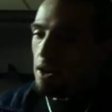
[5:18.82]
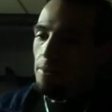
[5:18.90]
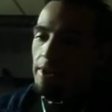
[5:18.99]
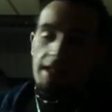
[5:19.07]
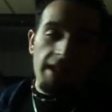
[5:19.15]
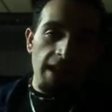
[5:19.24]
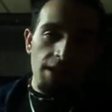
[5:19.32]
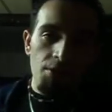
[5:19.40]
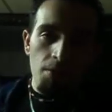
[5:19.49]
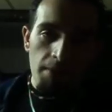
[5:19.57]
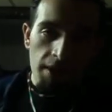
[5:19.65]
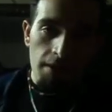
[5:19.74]
We had the
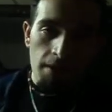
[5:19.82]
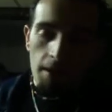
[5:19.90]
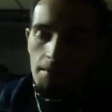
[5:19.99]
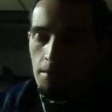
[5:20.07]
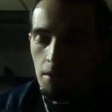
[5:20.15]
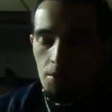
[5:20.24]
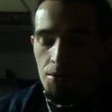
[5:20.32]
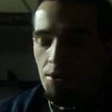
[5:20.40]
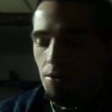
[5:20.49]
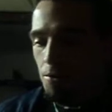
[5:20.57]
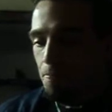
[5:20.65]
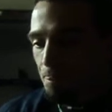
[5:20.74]
K2 meter up going
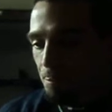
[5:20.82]
too.